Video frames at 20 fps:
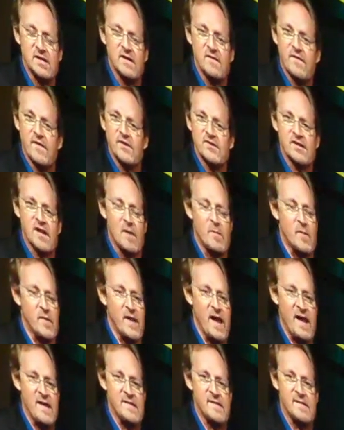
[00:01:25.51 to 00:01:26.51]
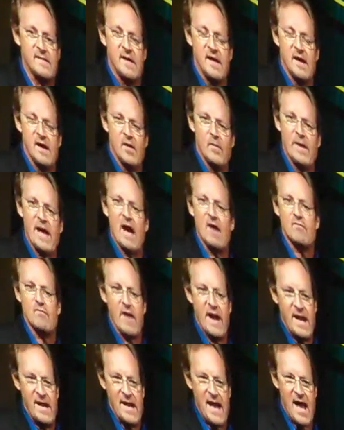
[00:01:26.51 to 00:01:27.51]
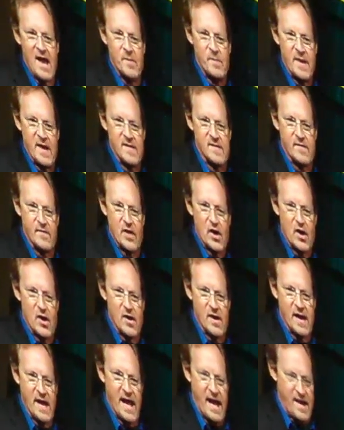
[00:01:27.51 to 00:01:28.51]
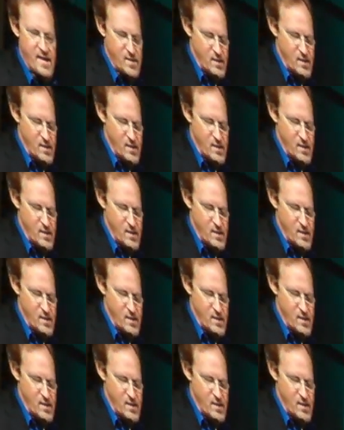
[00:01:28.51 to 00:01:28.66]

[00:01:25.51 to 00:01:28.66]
the first couple days we got rained out because of a hurricane.